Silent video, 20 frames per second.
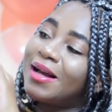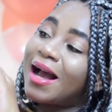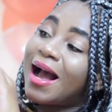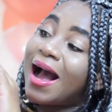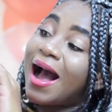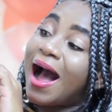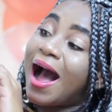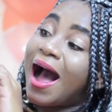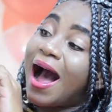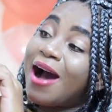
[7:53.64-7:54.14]

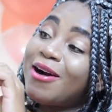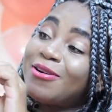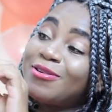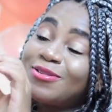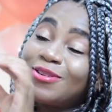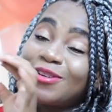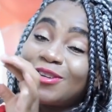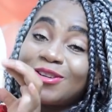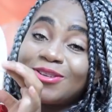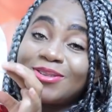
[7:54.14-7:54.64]

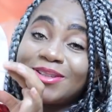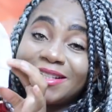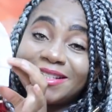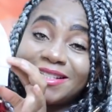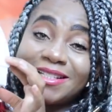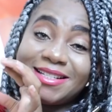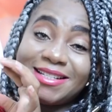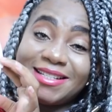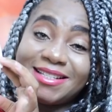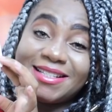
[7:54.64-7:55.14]
How cute
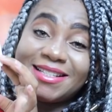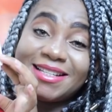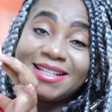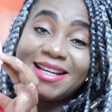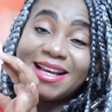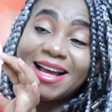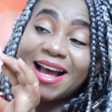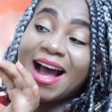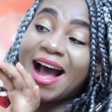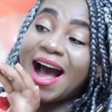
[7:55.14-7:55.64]
is this?
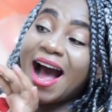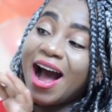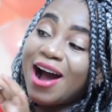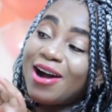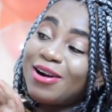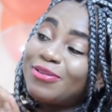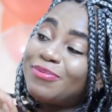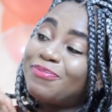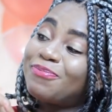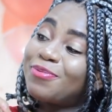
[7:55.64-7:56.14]

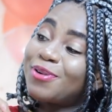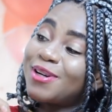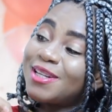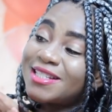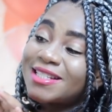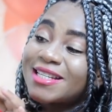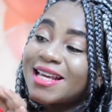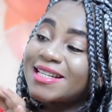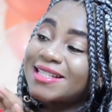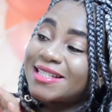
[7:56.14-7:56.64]
How
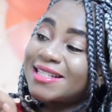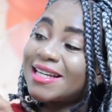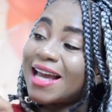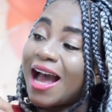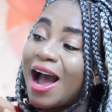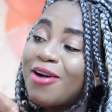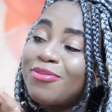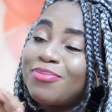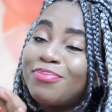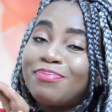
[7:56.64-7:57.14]
princessy,
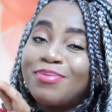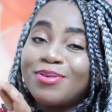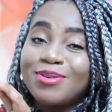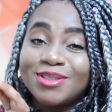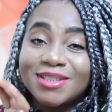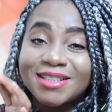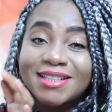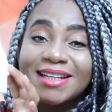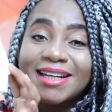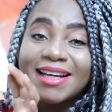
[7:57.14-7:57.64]
how
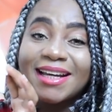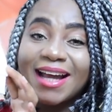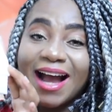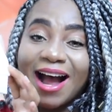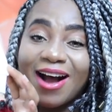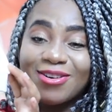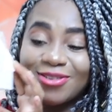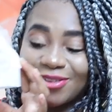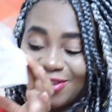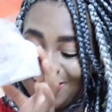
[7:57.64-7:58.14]
bougie,
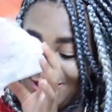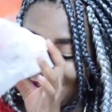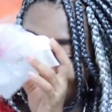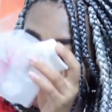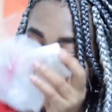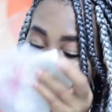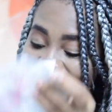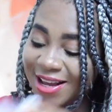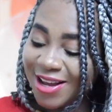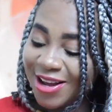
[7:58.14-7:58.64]
how cute.
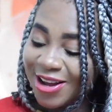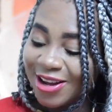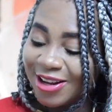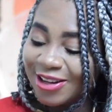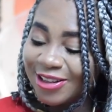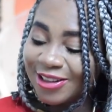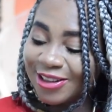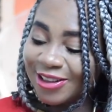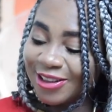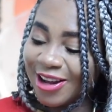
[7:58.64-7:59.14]

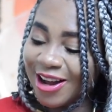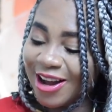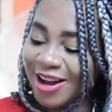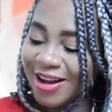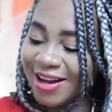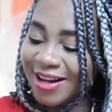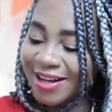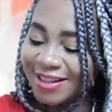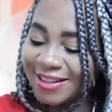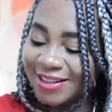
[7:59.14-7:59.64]

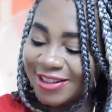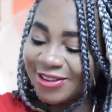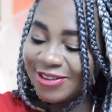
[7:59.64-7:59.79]
Lord,